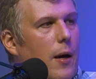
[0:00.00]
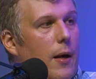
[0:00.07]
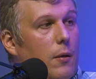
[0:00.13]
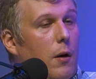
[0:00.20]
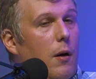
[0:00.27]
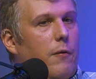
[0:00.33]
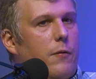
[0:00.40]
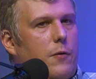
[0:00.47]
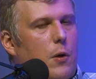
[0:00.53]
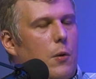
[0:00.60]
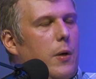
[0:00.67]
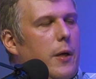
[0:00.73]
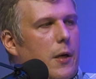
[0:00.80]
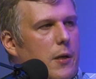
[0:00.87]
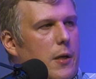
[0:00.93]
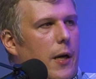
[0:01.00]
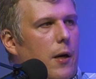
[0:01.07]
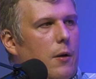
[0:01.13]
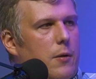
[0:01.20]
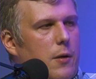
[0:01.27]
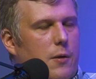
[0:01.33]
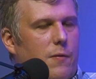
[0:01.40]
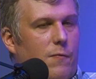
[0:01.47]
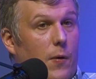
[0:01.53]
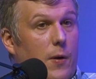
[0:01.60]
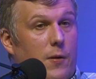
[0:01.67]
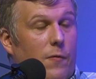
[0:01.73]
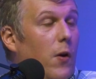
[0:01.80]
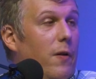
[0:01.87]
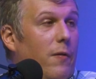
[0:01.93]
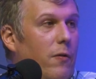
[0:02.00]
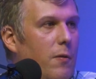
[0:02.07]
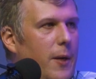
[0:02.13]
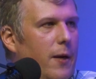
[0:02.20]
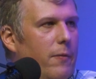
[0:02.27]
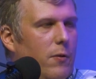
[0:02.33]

I love tuning containers. It's fun for me